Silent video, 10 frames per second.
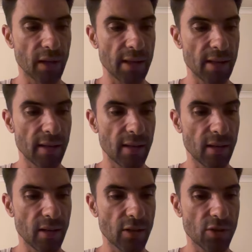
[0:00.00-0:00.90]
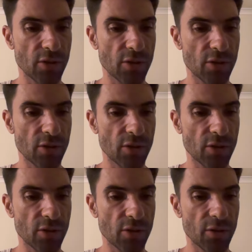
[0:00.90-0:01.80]
I didn't think I should have had to
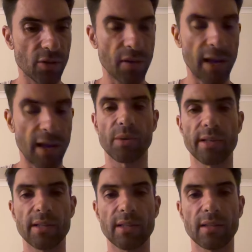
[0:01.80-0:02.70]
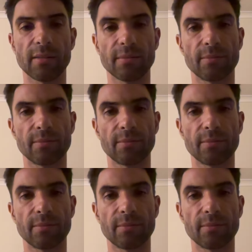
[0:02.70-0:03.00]
work for it, so I didn't.